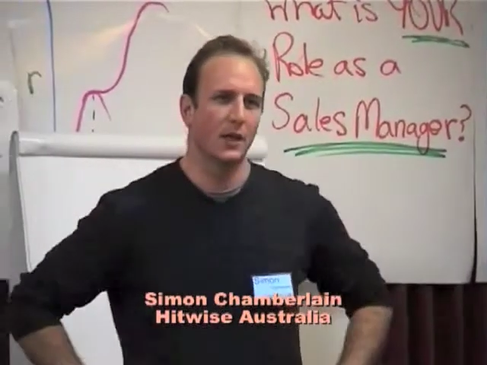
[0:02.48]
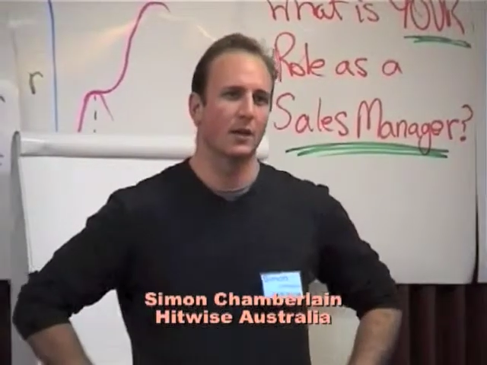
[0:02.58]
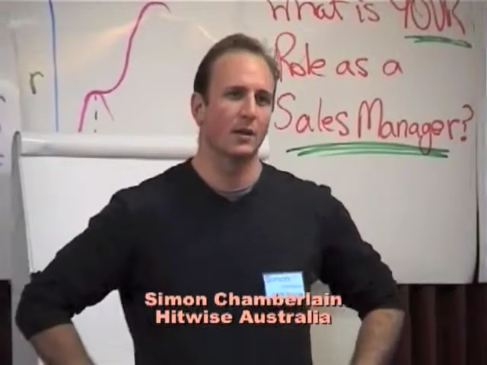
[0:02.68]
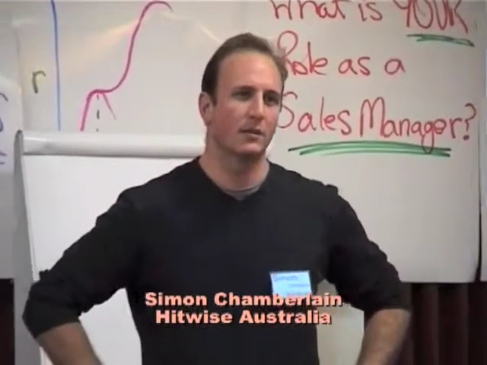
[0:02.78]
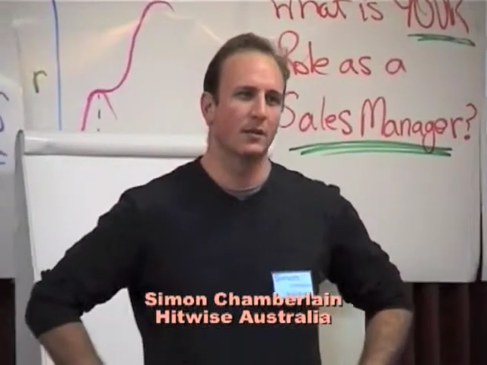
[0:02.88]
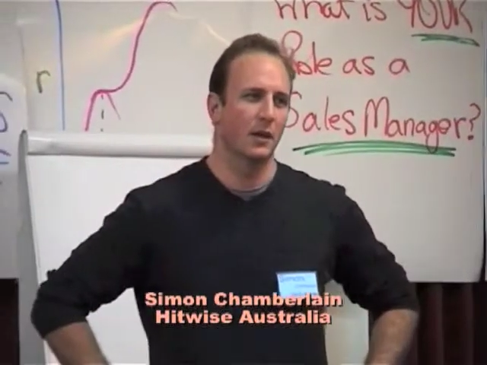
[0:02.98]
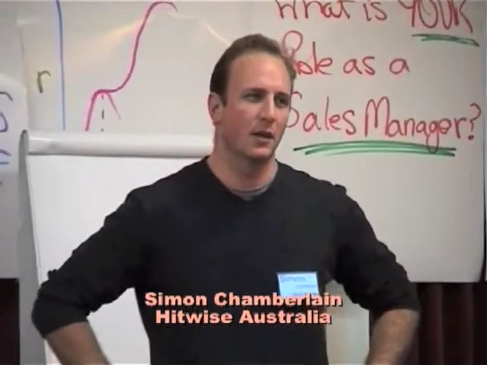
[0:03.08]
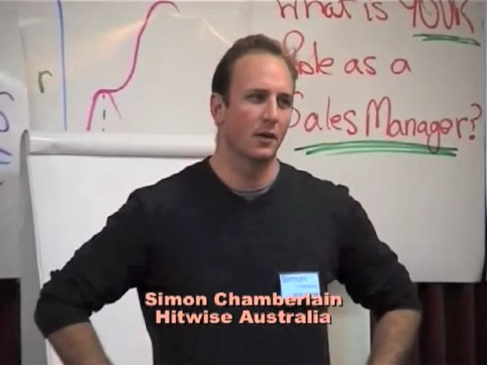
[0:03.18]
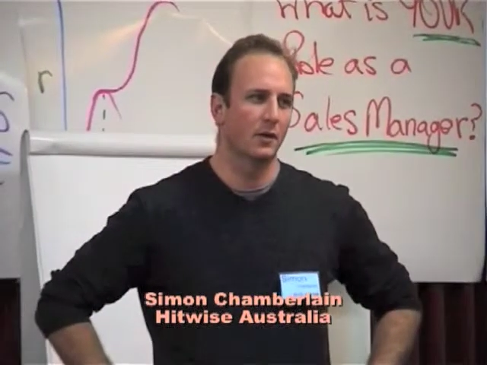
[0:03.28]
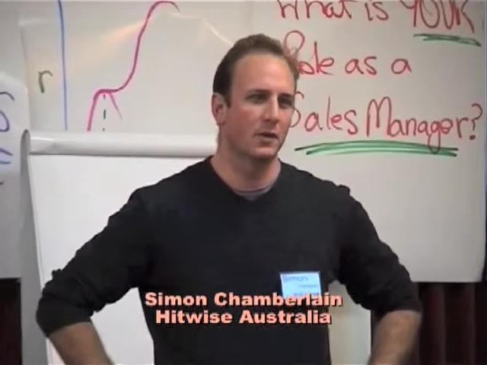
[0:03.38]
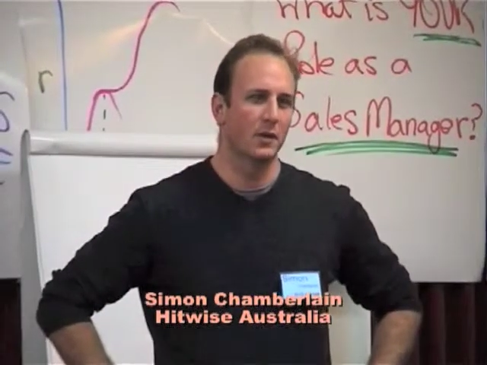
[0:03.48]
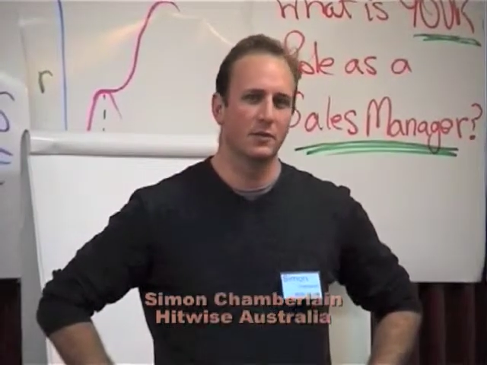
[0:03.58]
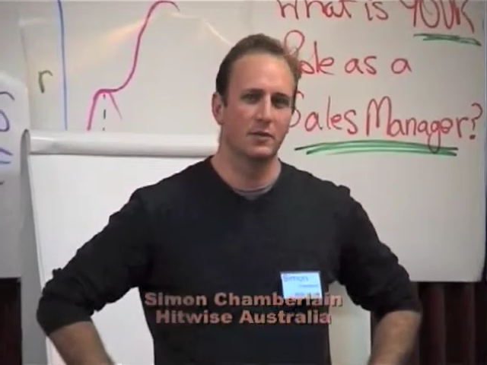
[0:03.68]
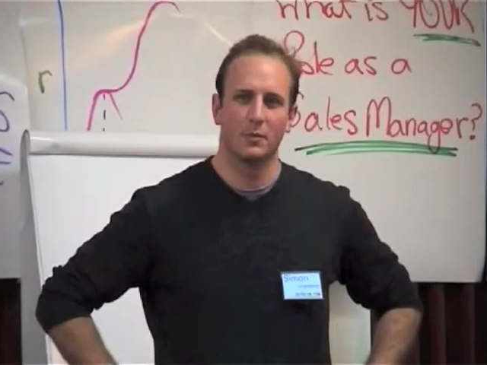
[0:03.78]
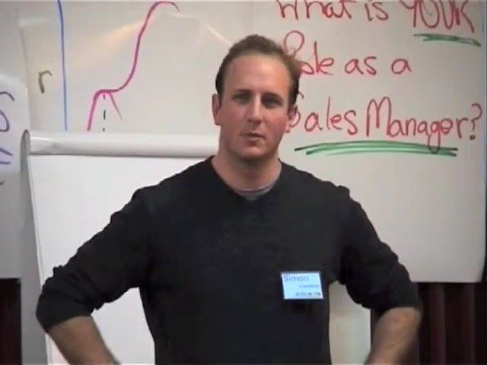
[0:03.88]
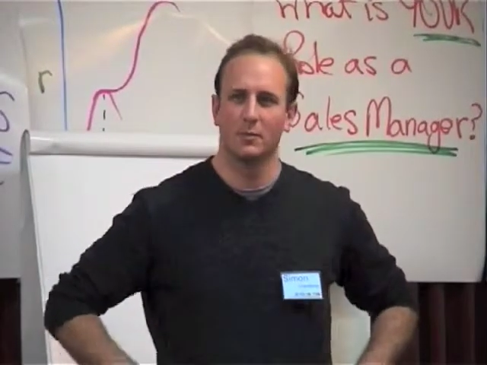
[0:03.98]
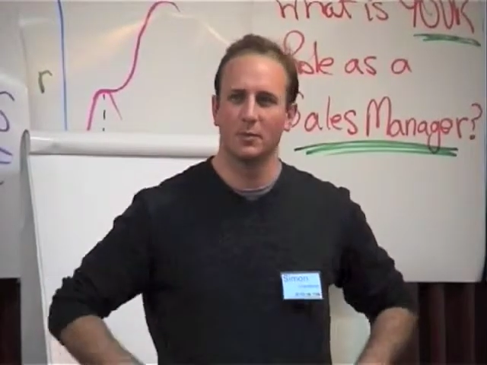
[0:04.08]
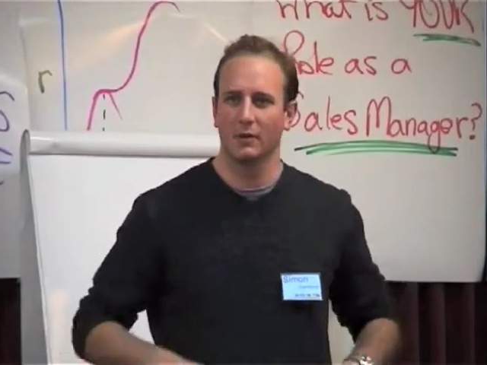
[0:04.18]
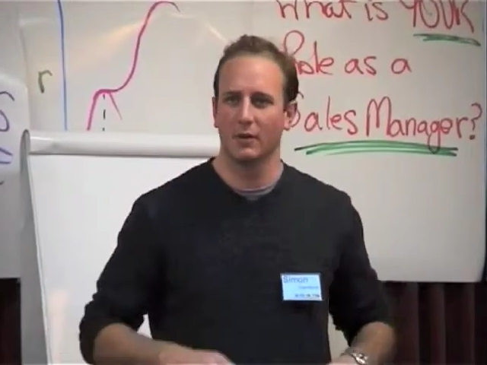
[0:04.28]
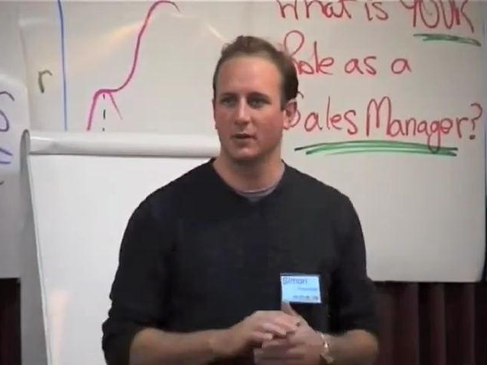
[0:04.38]
uh, to echo Tessa's comments, it's been
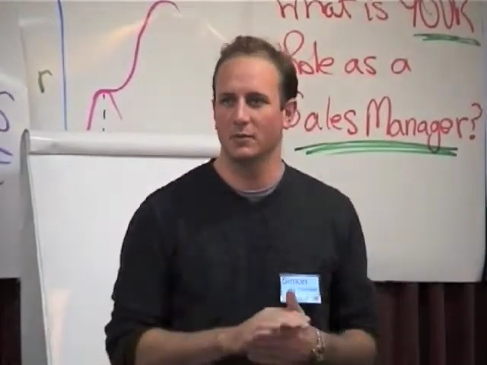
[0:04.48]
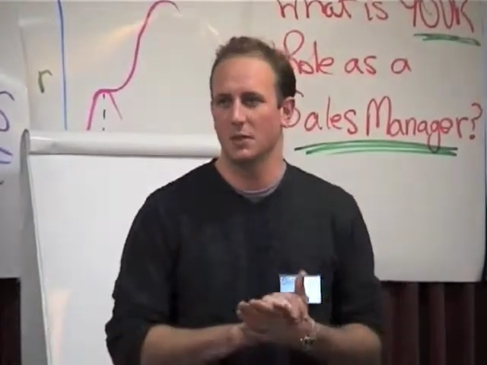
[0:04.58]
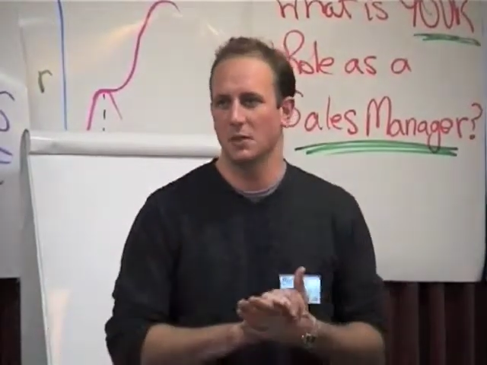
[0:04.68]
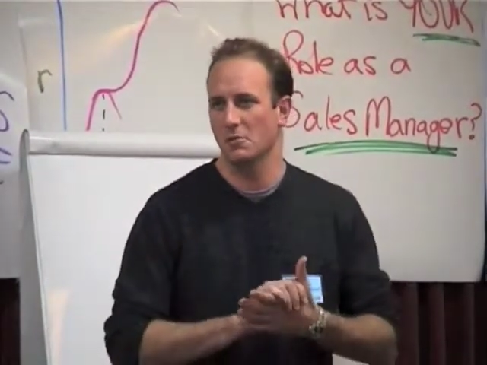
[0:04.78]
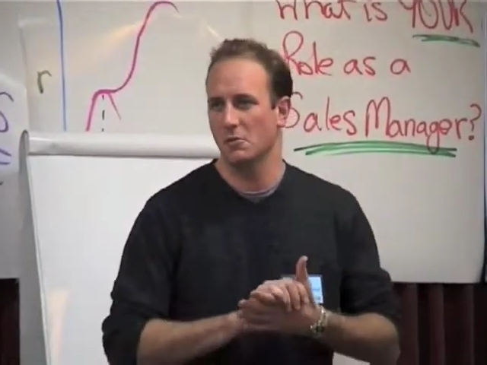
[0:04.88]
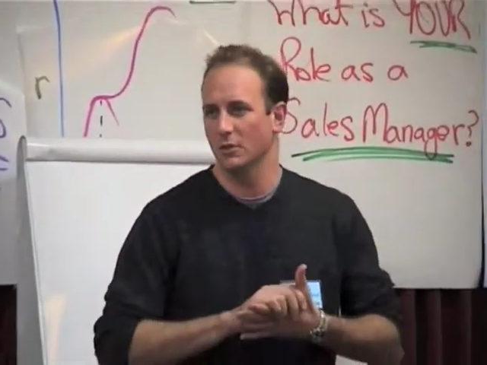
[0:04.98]
great to meet you all,